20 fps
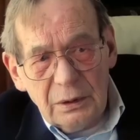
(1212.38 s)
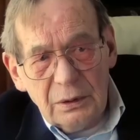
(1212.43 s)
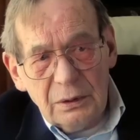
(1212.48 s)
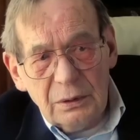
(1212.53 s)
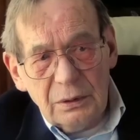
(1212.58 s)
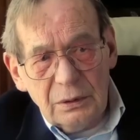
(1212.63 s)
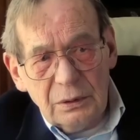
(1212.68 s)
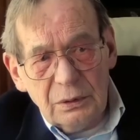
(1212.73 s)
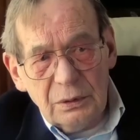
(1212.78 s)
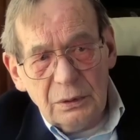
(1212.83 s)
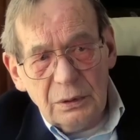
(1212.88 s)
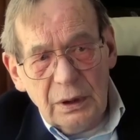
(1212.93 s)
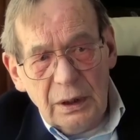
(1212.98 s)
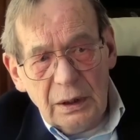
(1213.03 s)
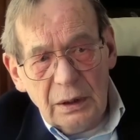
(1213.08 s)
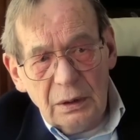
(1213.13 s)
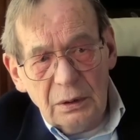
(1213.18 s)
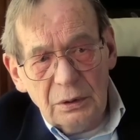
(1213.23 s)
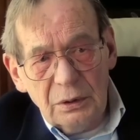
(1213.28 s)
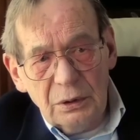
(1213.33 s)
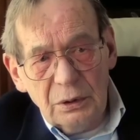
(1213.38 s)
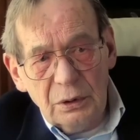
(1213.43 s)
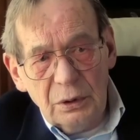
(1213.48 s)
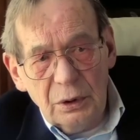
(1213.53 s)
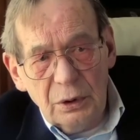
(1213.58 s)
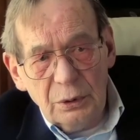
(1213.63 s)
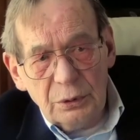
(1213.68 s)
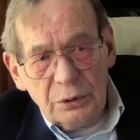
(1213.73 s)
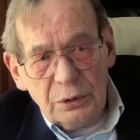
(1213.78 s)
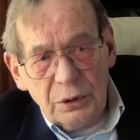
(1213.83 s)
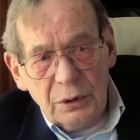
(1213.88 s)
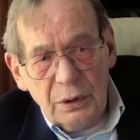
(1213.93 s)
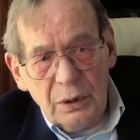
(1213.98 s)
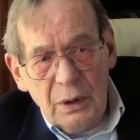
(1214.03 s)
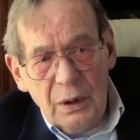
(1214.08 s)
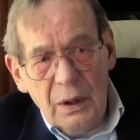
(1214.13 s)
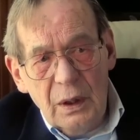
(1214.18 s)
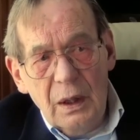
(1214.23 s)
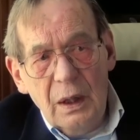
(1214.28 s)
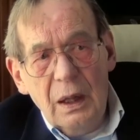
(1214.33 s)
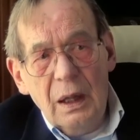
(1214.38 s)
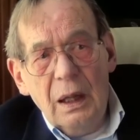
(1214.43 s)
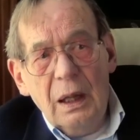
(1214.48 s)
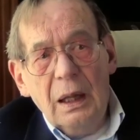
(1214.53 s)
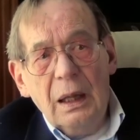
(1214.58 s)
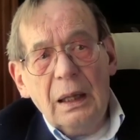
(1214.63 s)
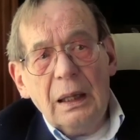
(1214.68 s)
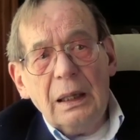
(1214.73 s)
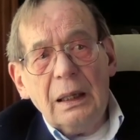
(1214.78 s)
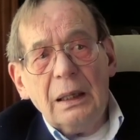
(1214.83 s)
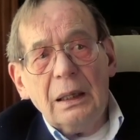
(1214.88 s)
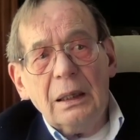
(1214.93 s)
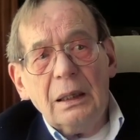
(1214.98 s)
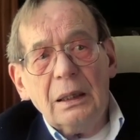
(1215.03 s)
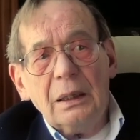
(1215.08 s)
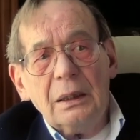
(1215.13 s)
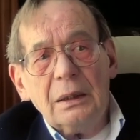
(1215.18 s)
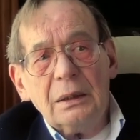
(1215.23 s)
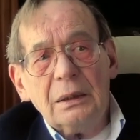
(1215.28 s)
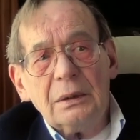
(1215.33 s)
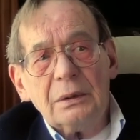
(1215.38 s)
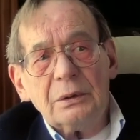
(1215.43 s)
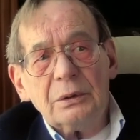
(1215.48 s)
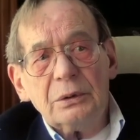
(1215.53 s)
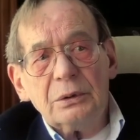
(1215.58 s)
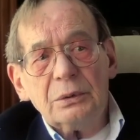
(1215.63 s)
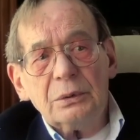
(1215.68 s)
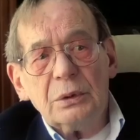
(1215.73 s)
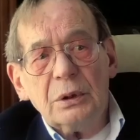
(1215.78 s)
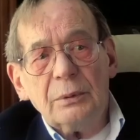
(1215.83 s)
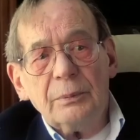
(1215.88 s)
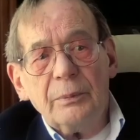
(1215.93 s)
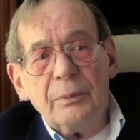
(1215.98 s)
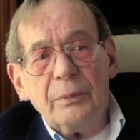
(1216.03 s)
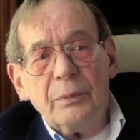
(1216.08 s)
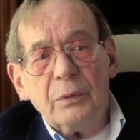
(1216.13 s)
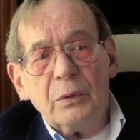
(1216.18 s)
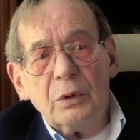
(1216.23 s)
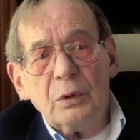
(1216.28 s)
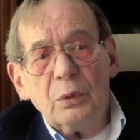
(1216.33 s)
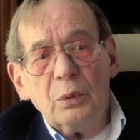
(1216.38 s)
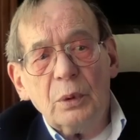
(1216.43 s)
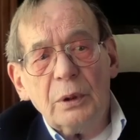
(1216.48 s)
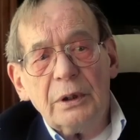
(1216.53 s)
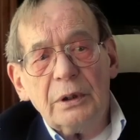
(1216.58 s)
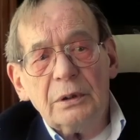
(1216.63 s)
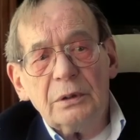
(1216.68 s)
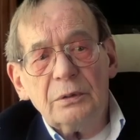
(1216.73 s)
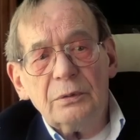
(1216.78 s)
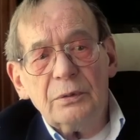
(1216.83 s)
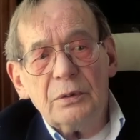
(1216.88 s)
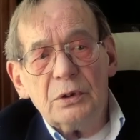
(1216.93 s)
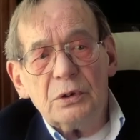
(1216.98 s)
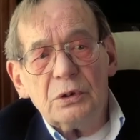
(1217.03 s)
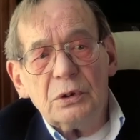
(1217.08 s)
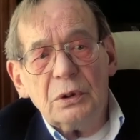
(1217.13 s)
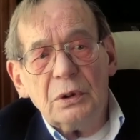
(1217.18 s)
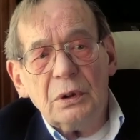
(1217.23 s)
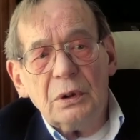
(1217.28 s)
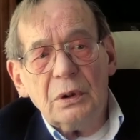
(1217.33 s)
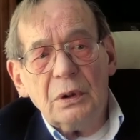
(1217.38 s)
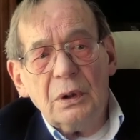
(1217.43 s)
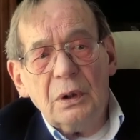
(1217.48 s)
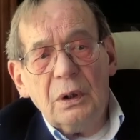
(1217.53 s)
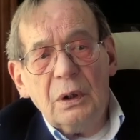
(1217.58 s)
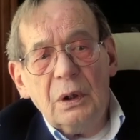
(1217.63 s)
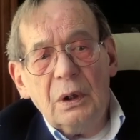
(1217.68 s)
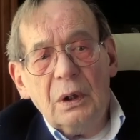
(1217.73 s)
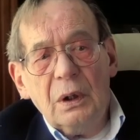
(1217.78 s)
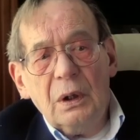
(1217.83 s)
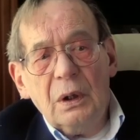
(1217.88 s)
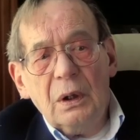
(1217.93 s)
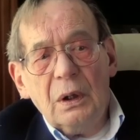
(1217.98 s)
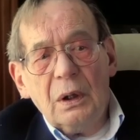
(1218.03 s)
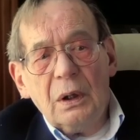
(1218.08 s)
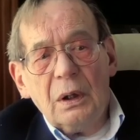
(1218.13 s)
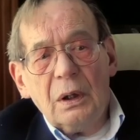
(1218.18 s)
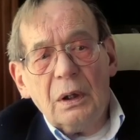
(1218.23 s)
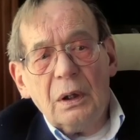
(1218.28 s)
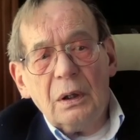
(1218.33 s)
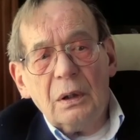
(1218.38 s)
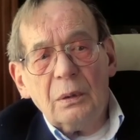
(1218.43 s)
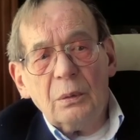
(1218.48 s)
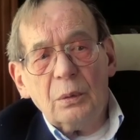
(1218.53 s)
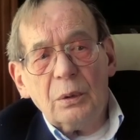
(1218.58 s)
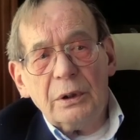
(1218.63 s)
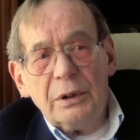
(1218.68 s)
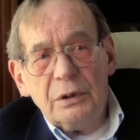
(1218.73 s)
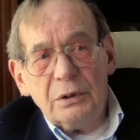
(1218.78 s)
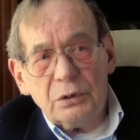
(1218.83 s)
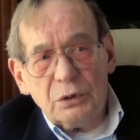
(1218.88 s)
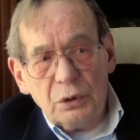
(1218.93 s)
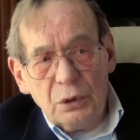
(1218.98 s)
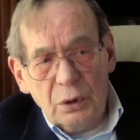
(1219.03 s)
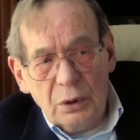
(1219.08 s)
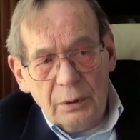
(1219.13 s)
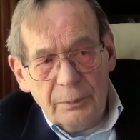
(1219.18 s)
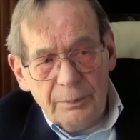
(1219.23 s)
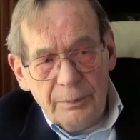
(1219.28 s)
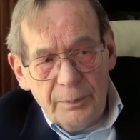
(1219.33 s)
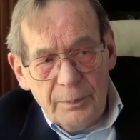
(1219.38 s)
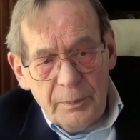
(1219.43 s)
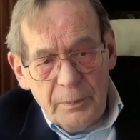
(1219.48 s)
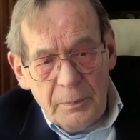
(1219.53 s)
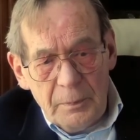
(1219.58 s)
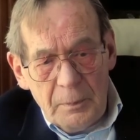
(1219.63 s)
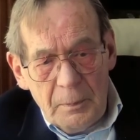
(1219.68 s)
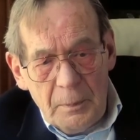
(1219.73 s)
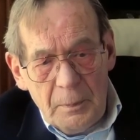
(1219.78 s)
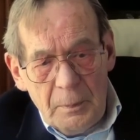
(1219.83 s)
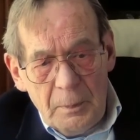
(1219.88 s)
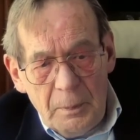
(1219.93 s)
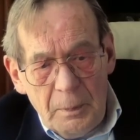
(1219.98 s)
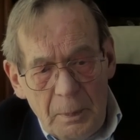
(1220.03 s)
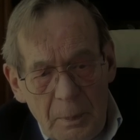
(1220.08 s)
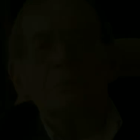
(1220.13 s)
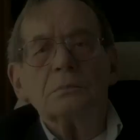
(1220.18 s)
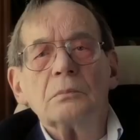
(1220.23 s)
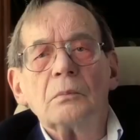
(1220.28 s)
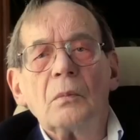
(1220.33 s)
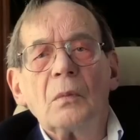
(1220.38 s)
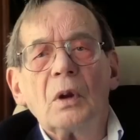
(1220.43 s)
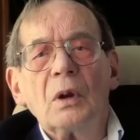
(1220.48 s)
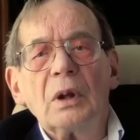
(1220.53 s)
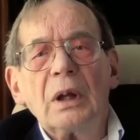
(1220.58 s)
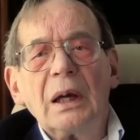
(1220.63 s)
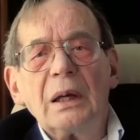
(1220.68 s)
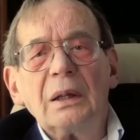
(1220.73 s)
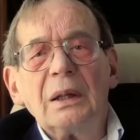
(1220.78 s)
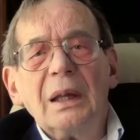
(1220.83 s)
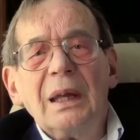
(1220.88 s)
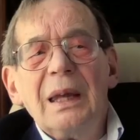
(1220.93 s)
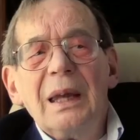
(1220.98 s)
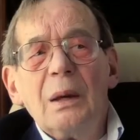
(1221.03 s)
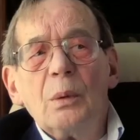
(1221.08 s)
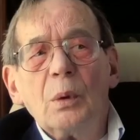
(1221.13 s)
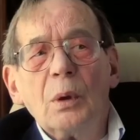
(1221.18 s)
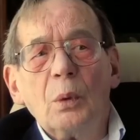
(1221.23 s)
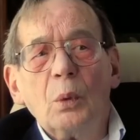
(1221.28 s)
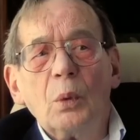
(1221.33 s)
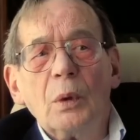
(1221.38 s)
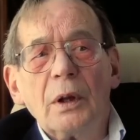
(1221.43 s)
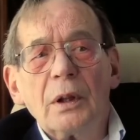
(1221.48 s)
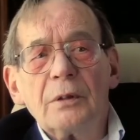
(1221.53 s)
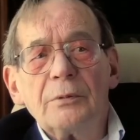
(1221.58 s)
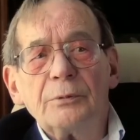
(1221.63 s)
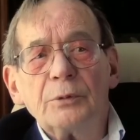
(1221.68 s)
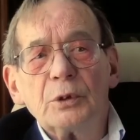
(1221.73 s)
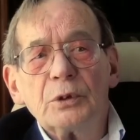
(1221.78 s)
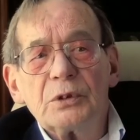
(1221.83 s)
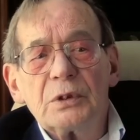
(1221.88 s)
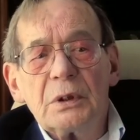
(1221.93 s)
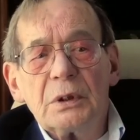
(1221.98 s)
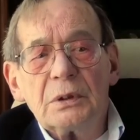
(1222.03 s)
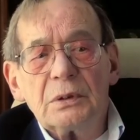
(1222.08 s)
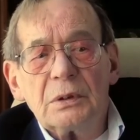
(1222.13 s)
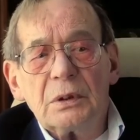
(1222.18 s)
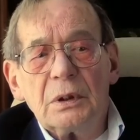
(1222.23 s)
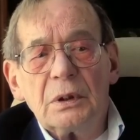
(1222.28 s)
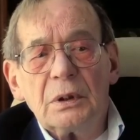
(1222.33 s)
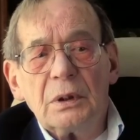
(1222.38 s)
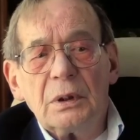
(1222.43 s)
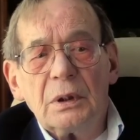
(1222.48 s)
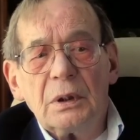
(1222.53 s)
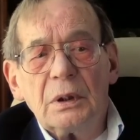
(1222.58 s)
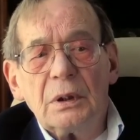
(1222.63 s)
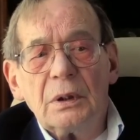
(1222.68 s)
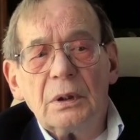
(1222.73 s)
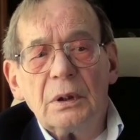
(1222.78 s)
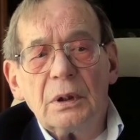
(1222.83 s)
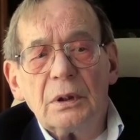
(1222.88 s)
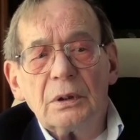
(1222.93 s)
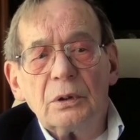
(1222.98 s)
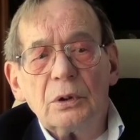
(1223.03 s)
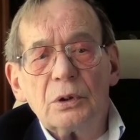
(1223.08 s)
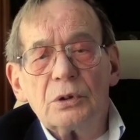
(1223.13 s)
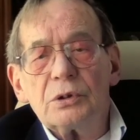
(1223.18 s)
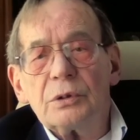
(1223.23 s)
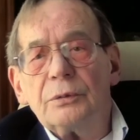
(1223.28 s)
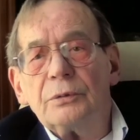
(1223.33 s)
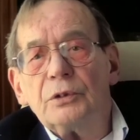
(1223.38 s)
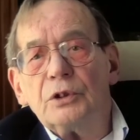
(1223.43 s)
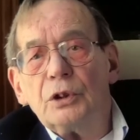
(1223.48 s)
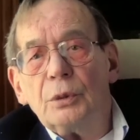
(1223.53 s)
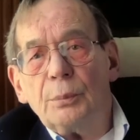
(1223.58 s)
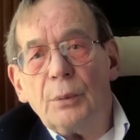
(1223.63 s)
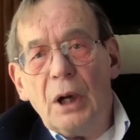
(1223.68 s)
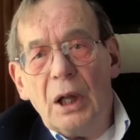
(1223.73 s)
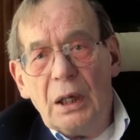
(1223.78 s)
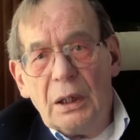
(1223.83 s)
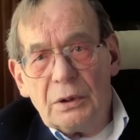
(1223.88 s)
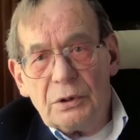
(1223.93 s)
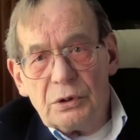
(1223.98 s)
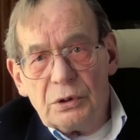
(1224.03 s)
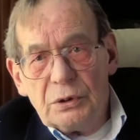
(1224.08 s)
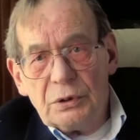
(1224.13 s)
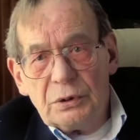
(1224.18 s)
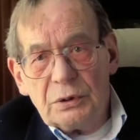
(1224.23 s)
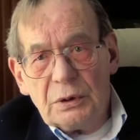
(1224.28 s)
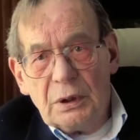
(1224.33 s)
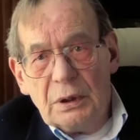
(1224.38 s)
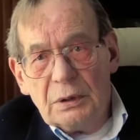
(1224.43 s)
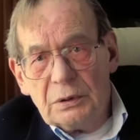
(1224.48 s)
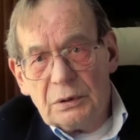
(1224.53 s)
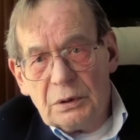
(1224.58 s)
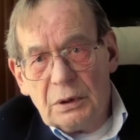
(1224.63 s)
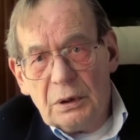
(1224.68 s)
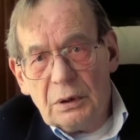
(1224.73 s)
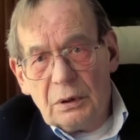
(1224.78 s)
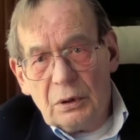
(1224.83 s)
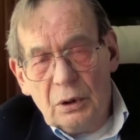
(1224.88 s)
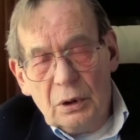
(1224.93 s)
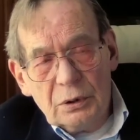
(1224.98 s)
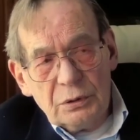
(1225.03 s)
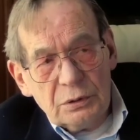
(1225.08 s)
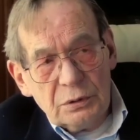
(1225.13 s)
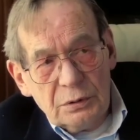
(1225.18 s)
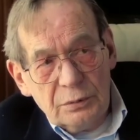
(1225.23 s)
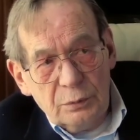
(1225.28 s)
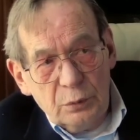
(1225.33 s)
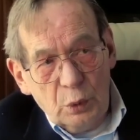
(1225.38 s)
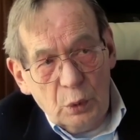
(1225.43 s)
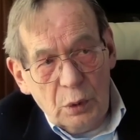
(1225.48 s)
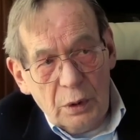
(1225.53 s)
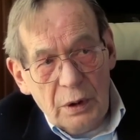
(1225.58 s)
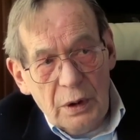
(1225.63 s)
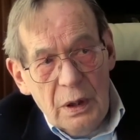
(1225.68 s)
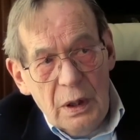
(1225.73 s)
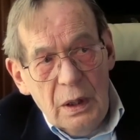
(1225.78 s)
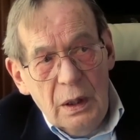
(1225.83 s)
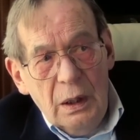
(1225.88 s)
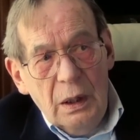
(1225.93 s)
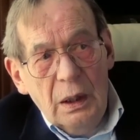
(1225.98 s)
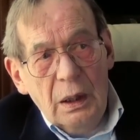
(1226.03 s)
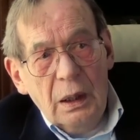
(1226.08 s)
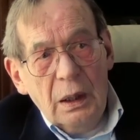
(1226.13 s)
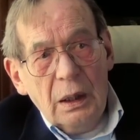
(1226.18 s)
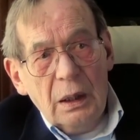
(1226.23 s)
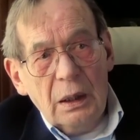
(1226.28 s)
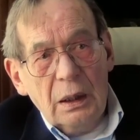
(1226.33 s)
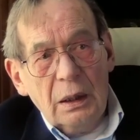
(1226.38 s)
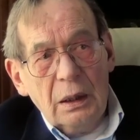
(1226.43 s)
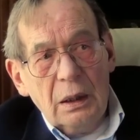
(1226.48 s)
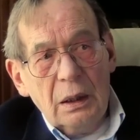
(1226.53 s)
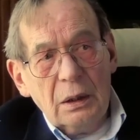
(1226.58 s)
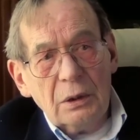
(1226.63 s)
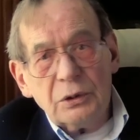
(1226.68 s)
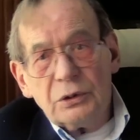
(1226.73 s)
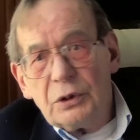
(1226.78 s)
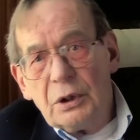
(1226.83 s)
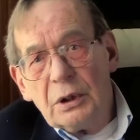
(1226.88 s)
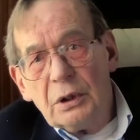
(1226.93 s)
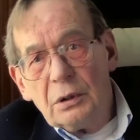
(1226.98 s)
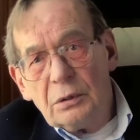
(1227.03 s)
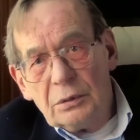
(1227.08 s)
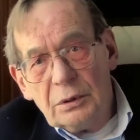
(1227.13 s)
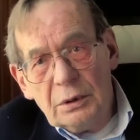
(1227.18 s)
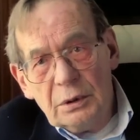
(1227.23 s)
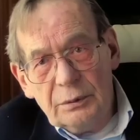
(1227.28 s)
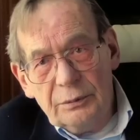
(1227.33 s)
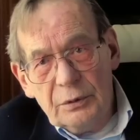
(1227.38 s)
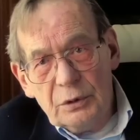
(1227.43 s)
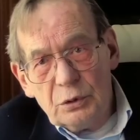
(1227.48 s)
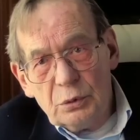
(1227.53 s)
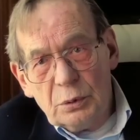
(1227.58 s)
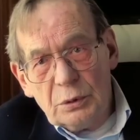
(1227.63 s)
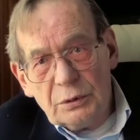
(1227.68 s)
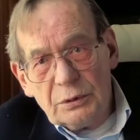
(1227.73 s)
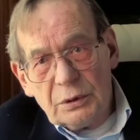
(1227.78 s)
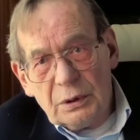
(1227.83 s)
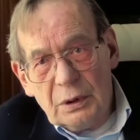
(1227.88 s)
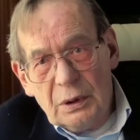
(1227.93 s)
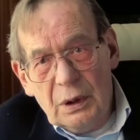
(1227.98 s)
to get a little closer to what his vision, what he saw. Yeah. Well, one of the first things that Gurdjieff demolishes as causes of war are singular individuals.